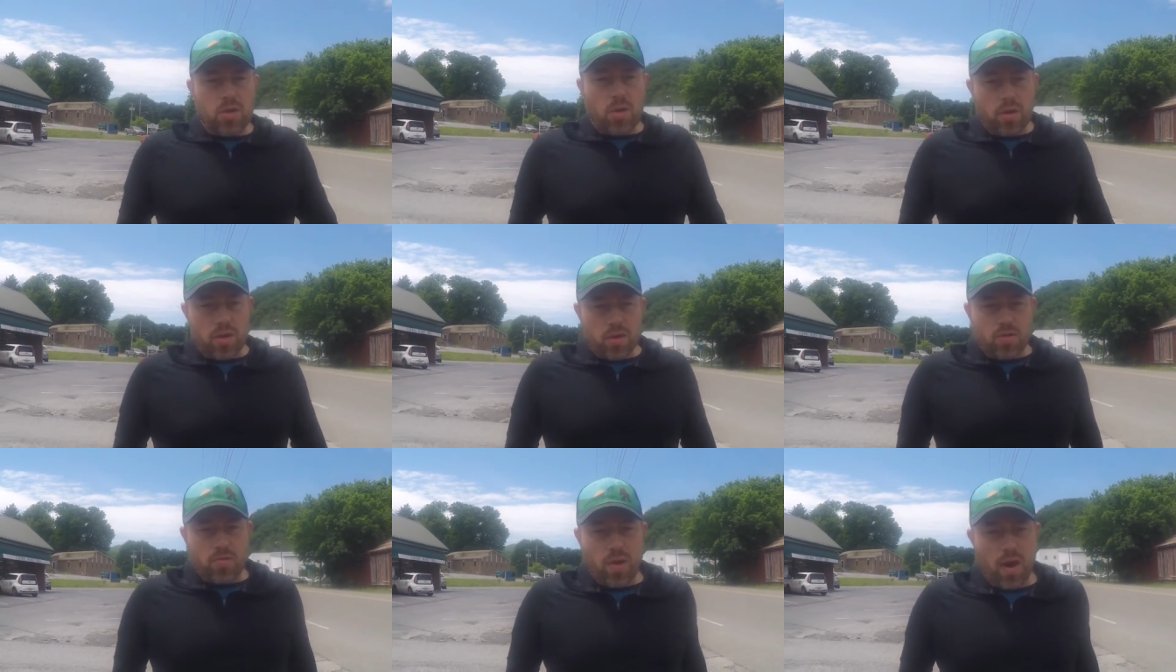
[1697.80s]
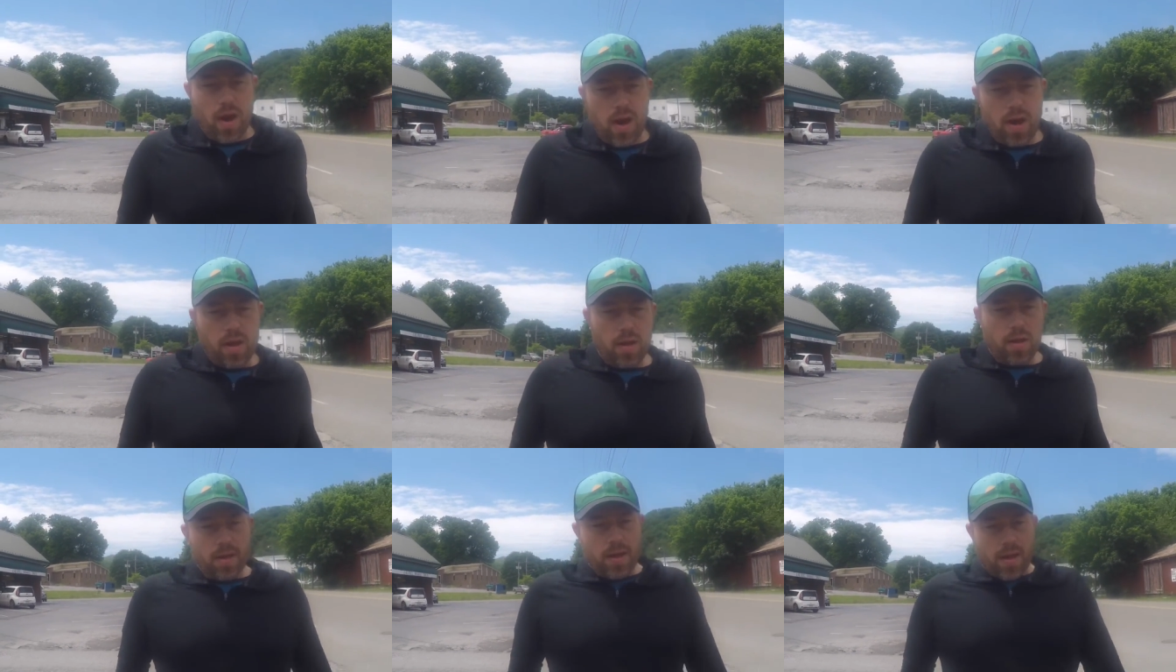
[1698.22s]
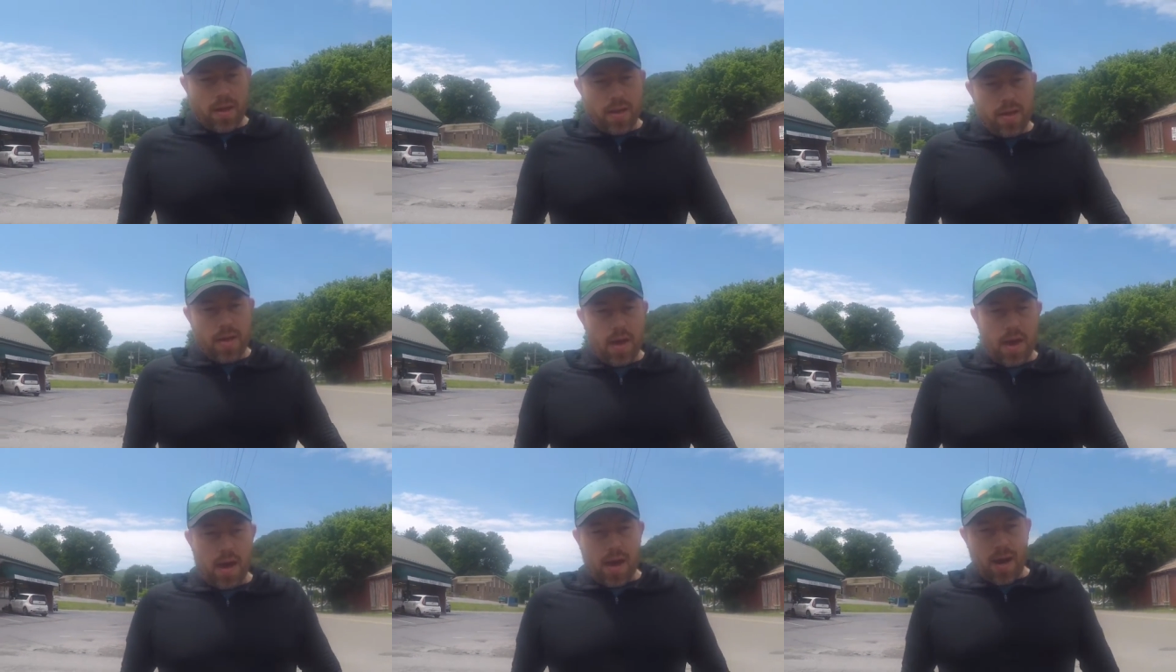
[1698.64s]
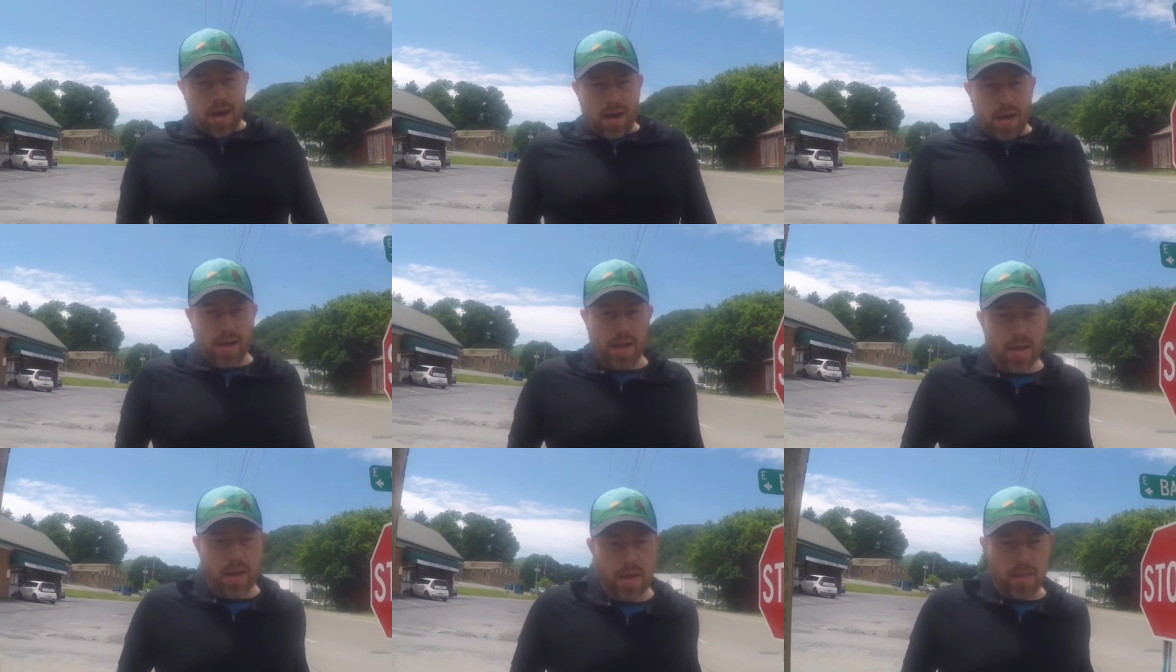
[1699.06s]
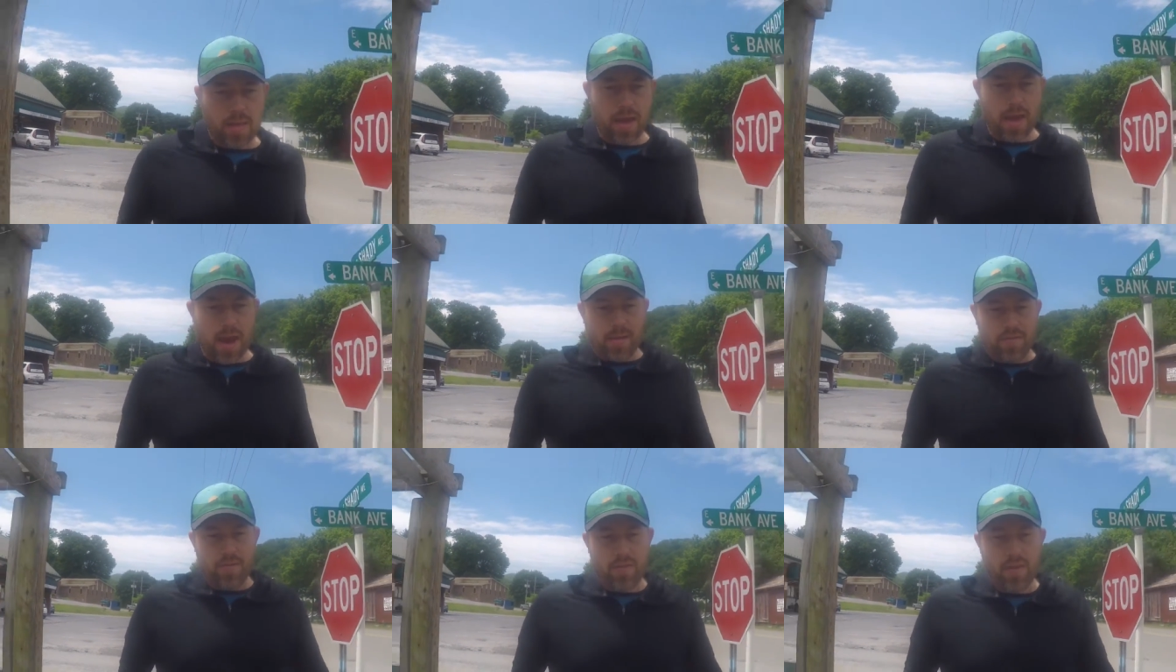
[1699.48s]
the trail, and then
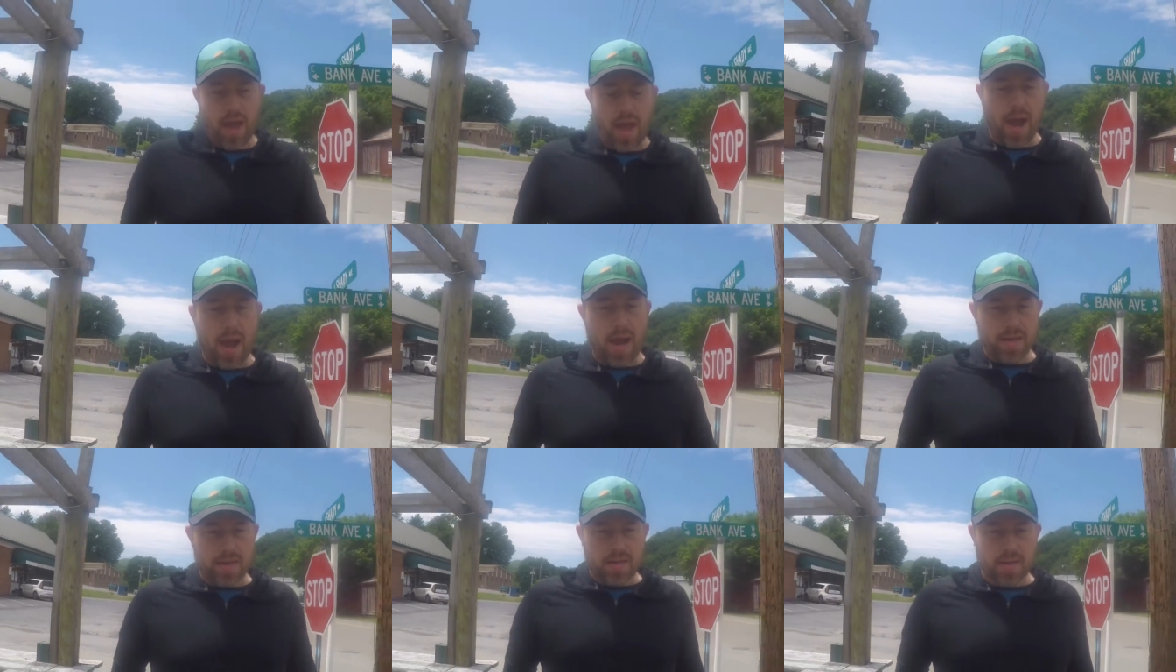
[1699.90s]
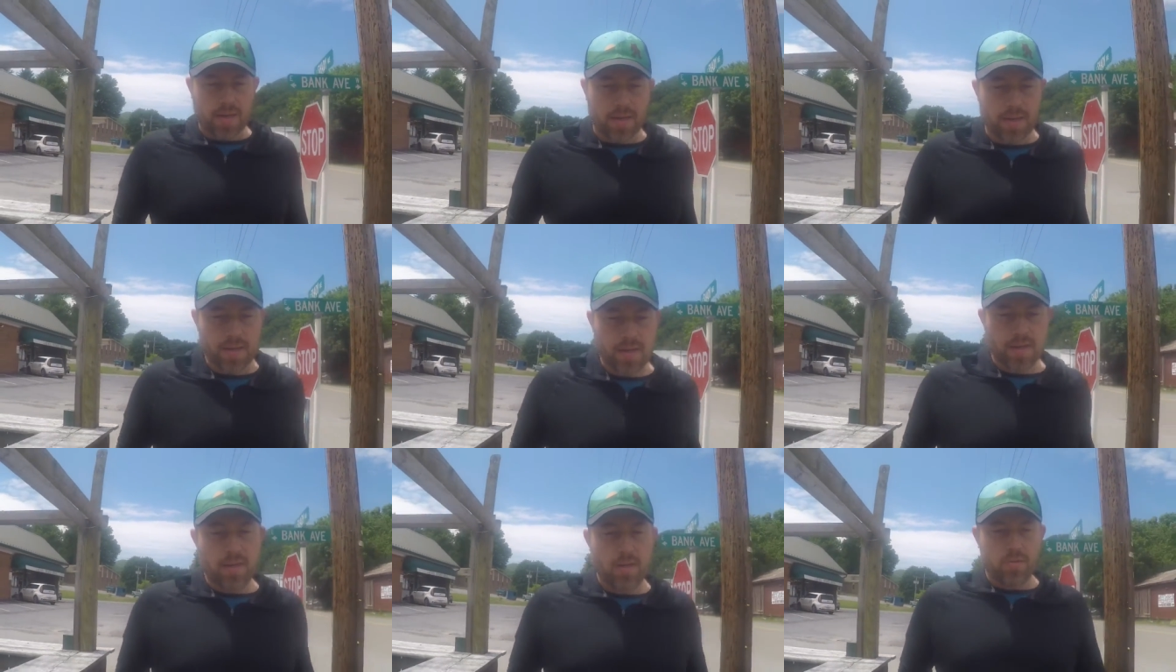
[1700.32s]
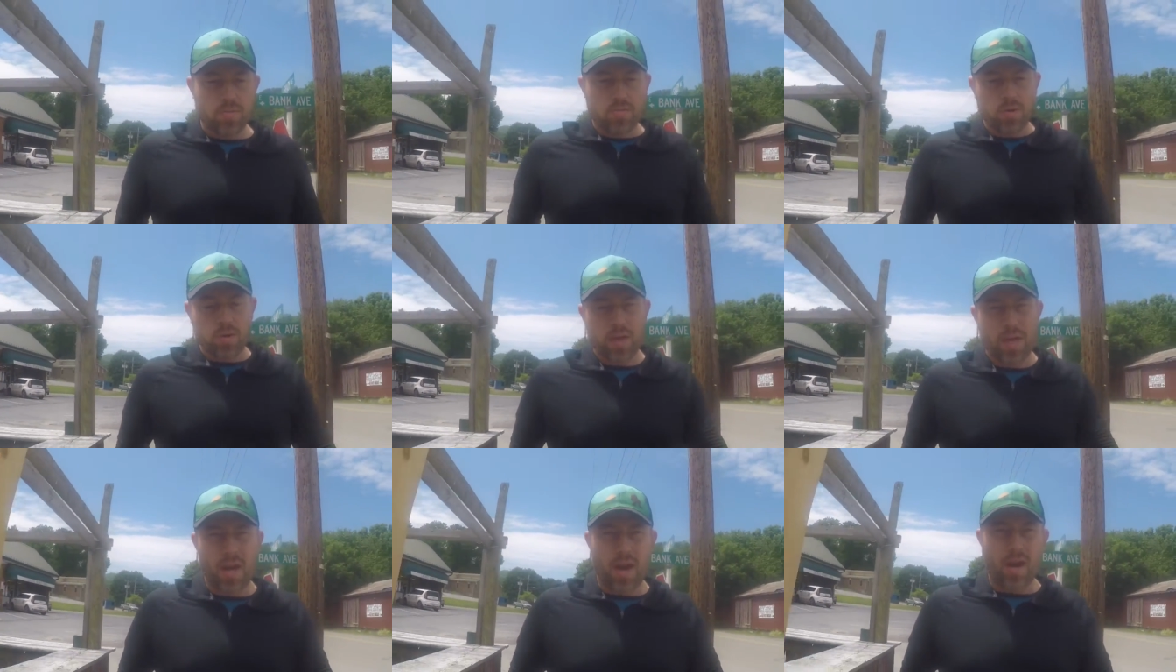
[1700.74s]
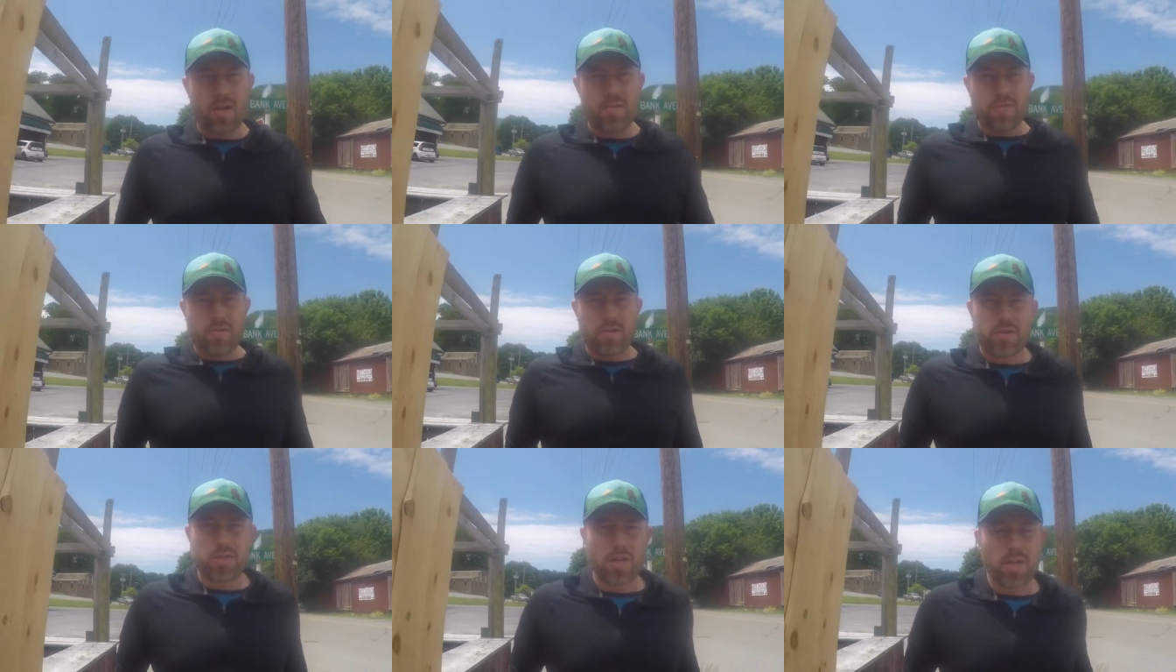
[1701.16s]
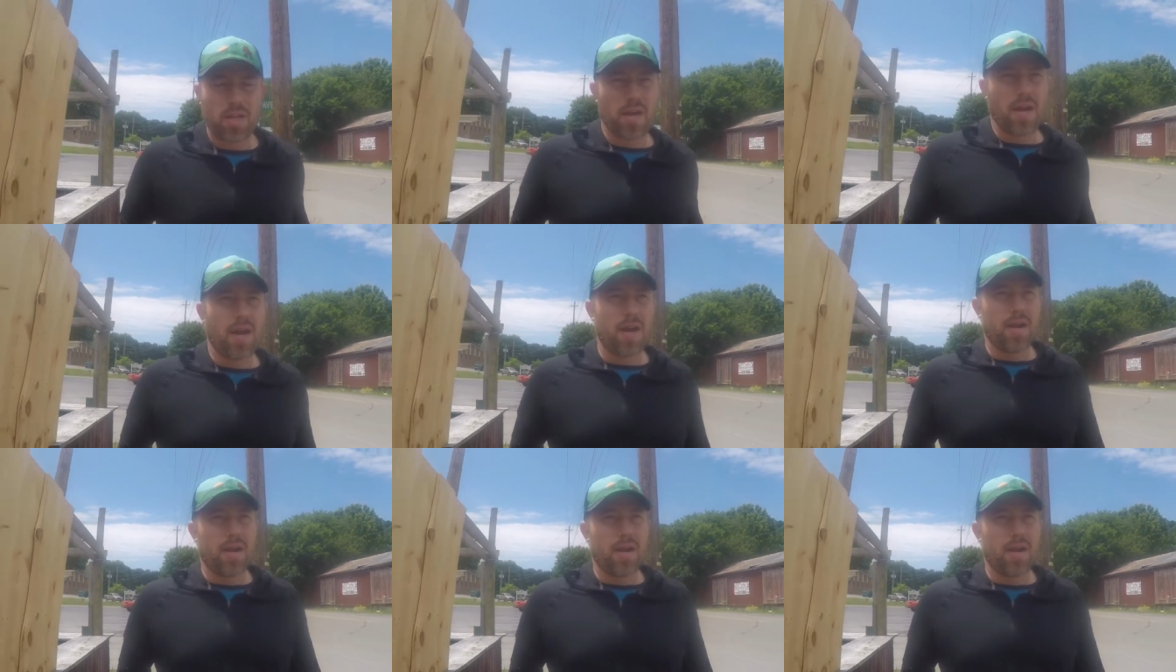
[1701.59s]
after that we'll get out of Virginia